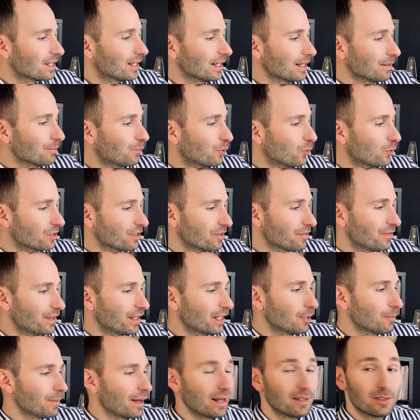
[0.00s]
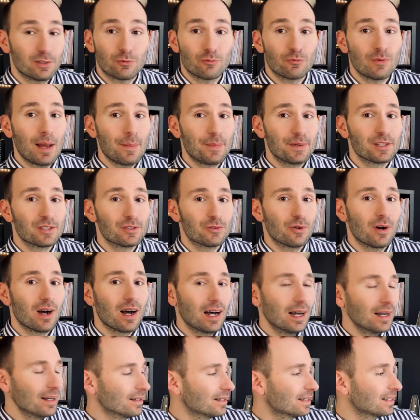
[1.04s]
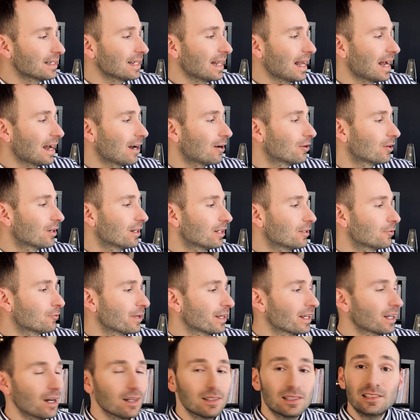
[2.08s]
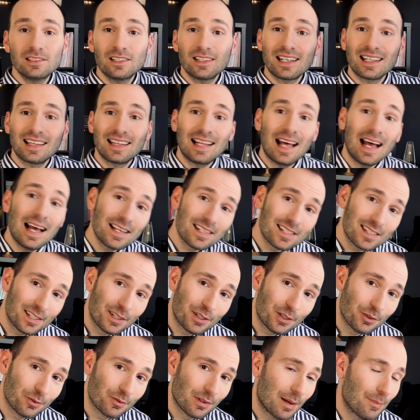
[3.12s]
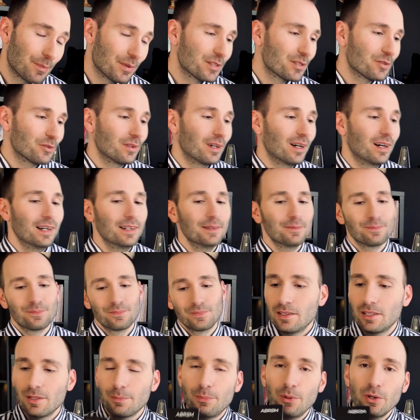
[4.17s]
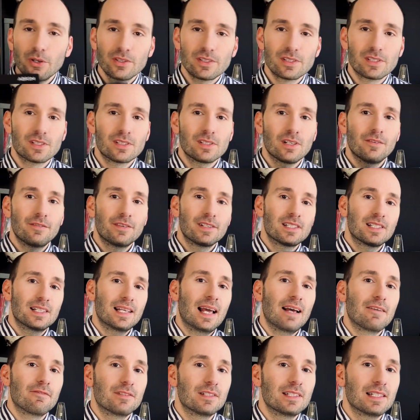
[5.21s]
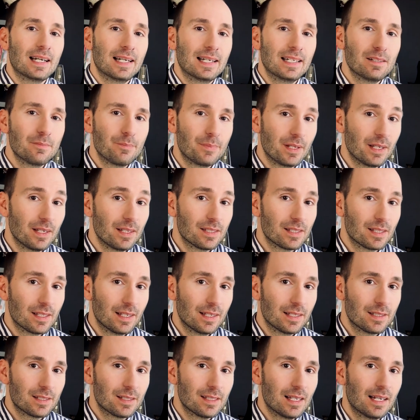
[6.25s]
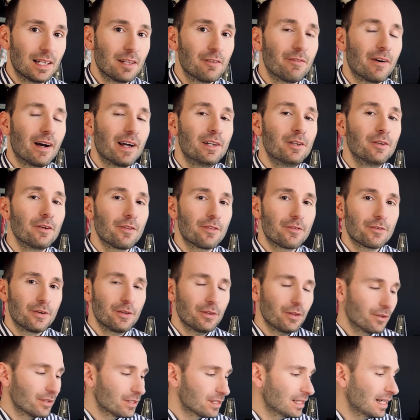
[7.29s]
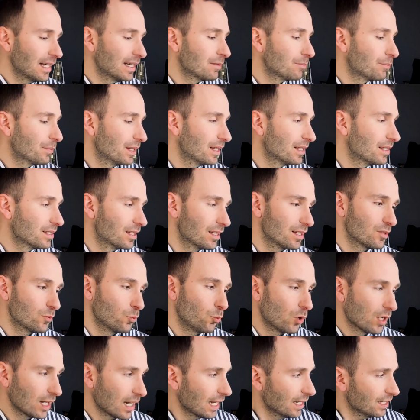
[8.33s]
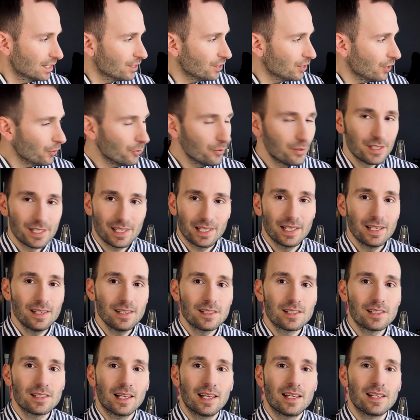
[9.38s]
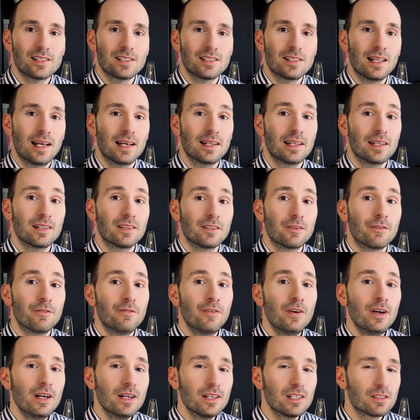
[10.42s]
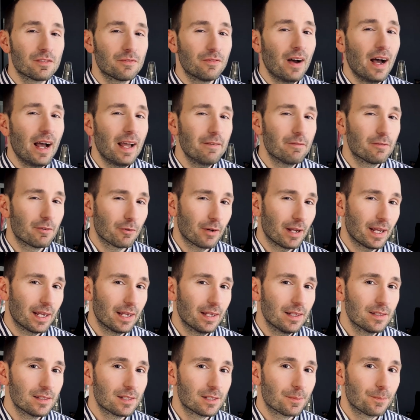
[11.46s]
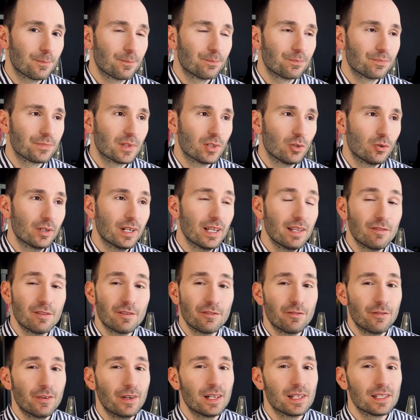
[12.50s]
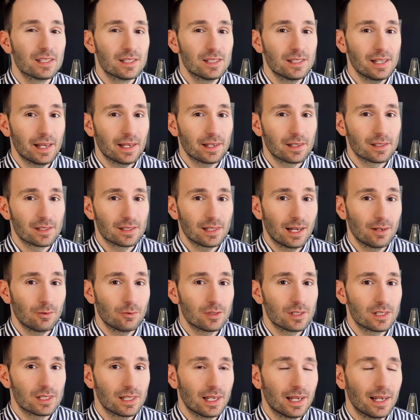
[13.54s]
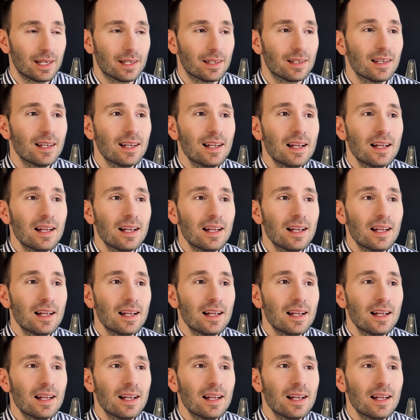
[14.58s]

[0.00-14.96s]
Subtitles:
important thing about the repertoire. Now, regarding the classical repertoire, the books obviously have 9 pieces, and if I look through those 9 pieces, what I notice is that in the first 5 grades, or even first 6, I would say,